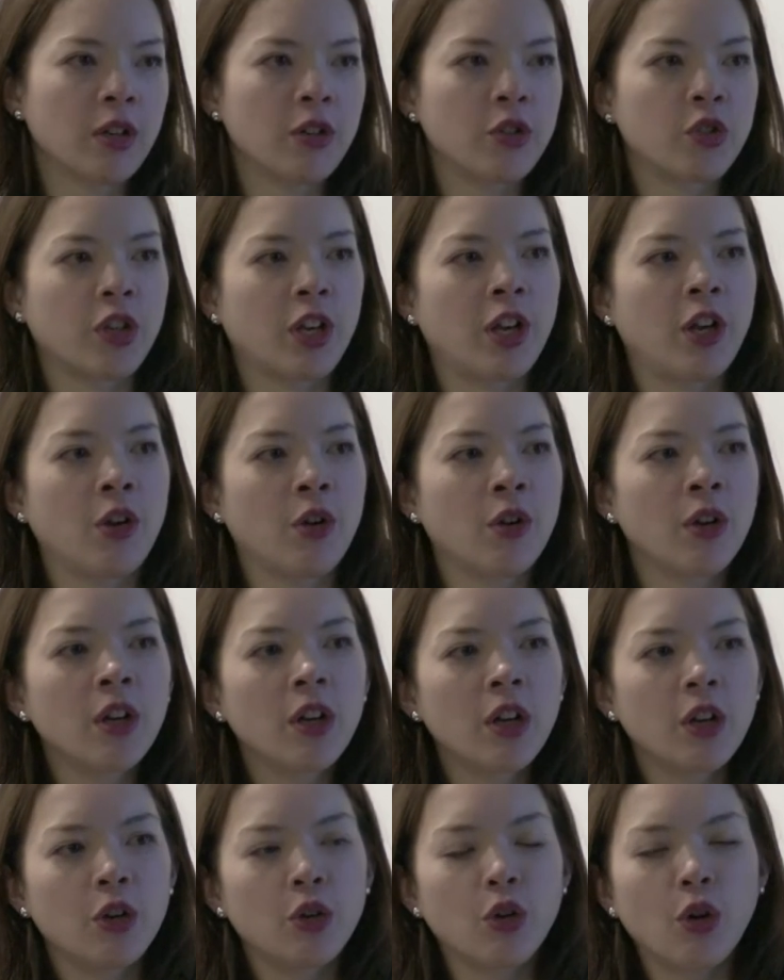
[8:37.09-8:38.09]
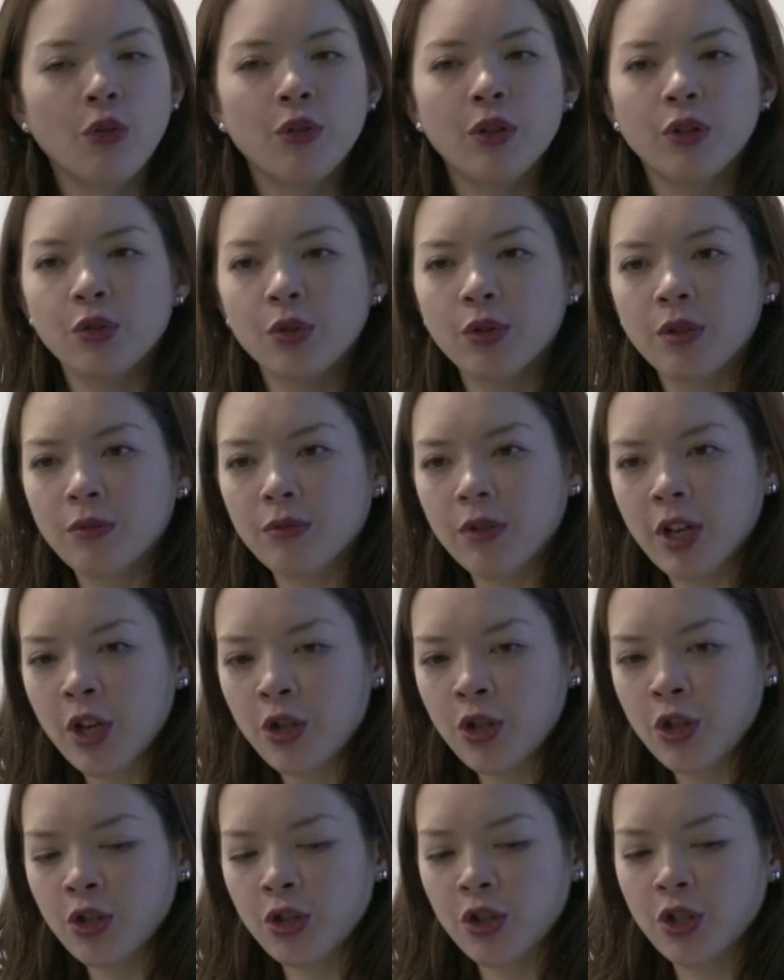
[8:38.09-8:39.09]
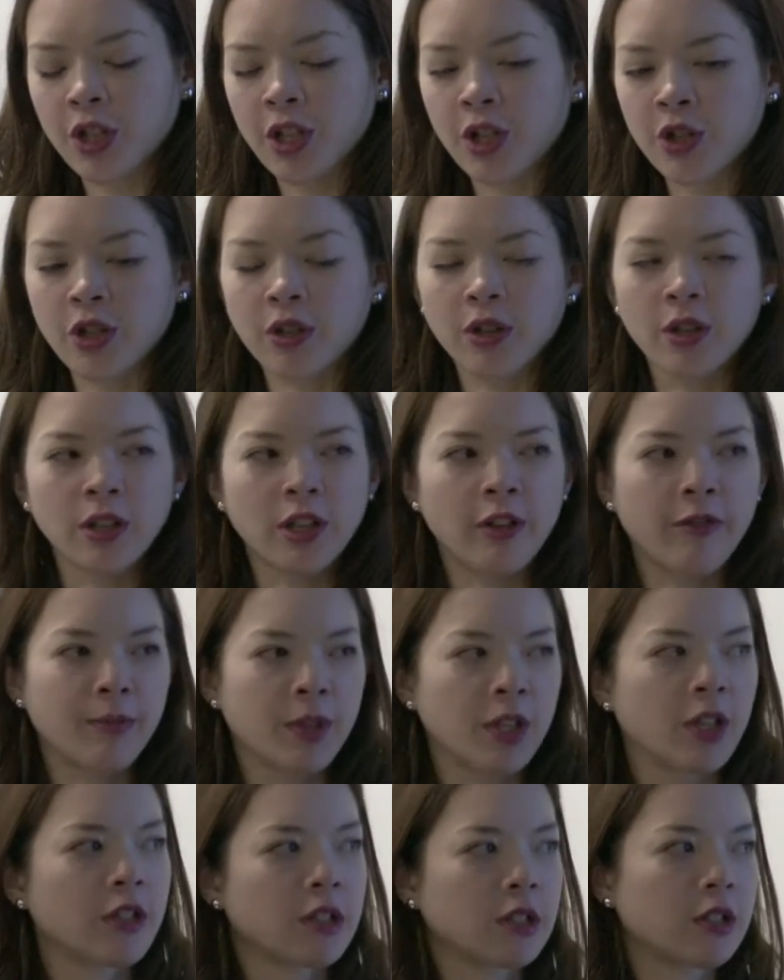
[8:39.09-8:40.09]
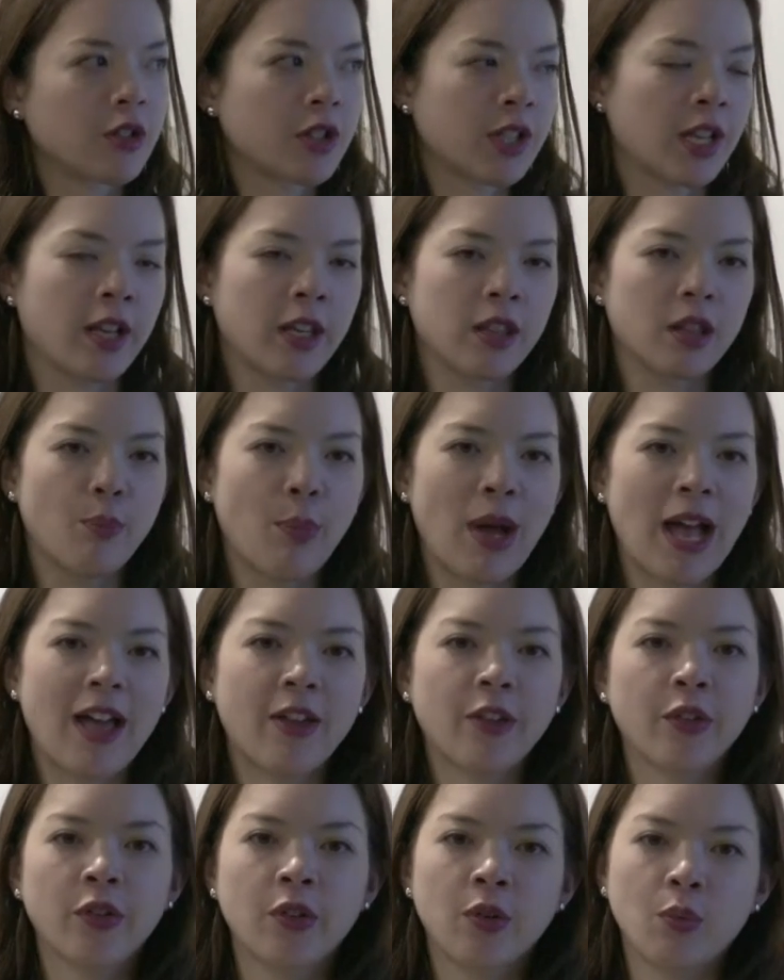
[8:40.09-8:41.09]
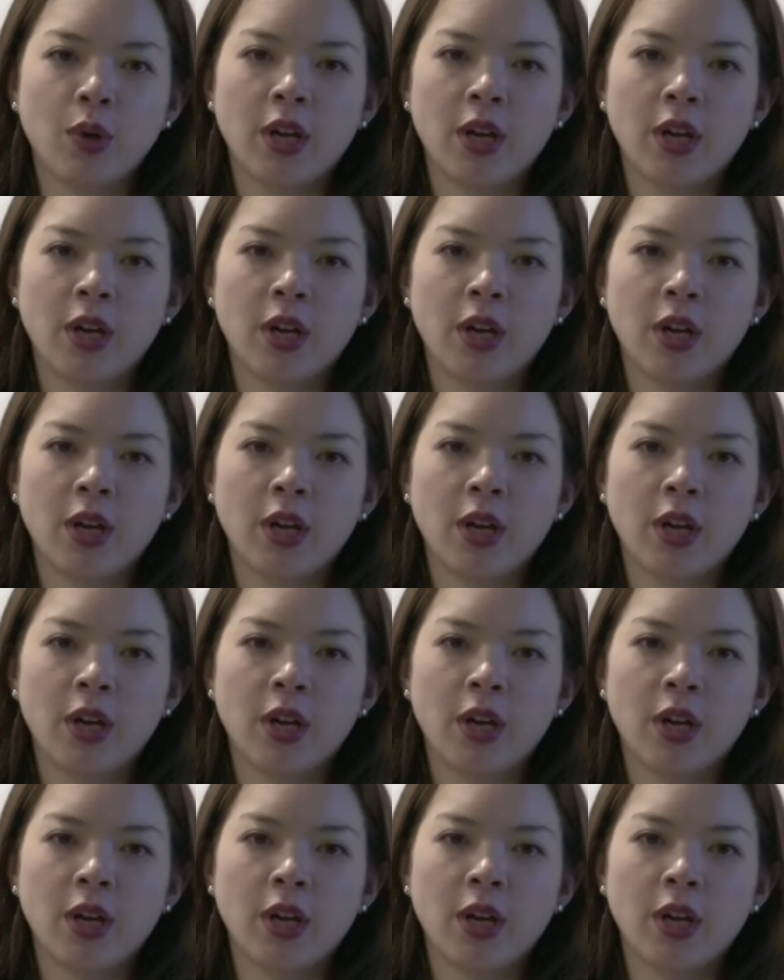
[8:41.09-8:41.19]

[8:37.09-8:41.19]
So not the sort of road user charging that government has looked at in the past,